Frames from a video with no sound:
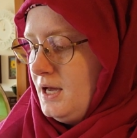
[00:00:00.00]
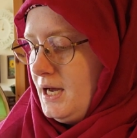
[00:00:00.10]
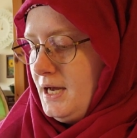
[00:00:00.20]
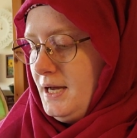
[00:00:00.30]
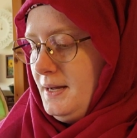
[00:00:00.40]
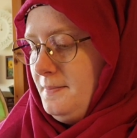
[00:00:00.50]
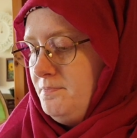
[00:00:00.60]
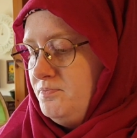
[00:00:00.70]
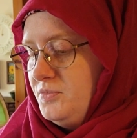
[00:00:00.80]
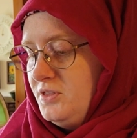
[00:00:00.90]

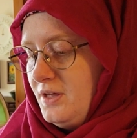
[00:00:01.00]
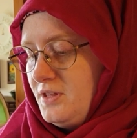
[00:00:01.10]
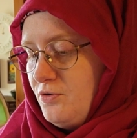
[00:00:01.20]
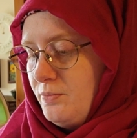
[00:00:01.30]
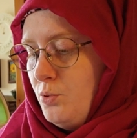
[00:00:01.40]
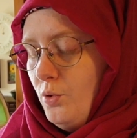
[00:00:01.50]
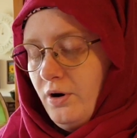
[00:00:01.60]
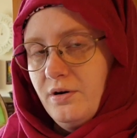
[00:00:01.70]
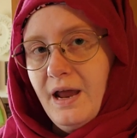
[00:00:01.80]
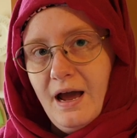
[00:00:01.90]
that they
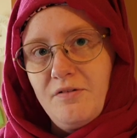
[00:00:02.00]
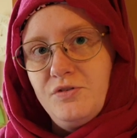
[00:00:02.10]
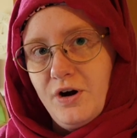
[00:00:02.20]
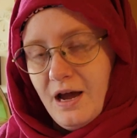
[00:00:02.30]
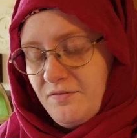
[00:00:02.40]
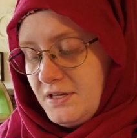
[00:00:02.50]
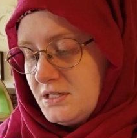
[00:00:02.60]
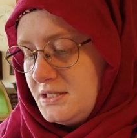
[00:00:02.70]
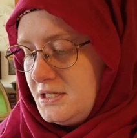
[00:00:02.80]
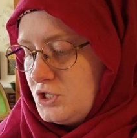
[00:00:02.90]
report after having
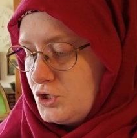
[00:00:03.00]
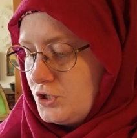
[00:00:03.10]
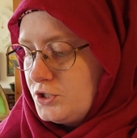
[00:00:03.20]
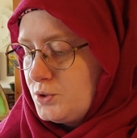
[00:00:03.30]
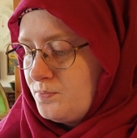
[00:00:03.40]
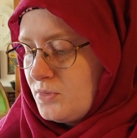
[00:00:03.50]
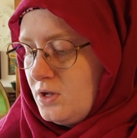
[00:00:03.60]
seizures.